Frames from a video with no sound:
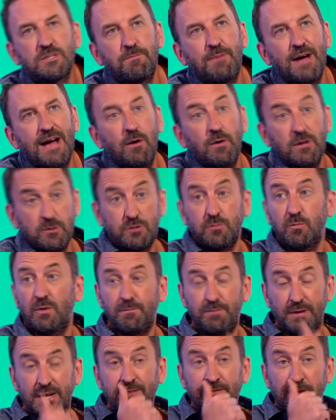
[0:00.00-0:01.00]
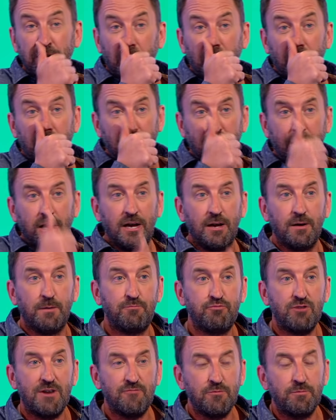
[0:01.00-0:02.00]
about... It was, believe it or not,
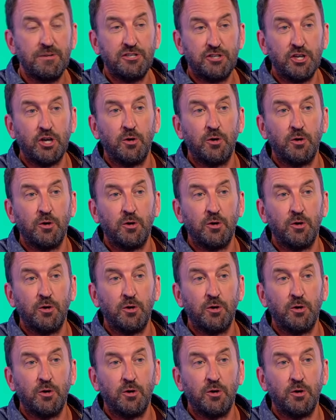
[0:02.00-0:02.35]
preferably do.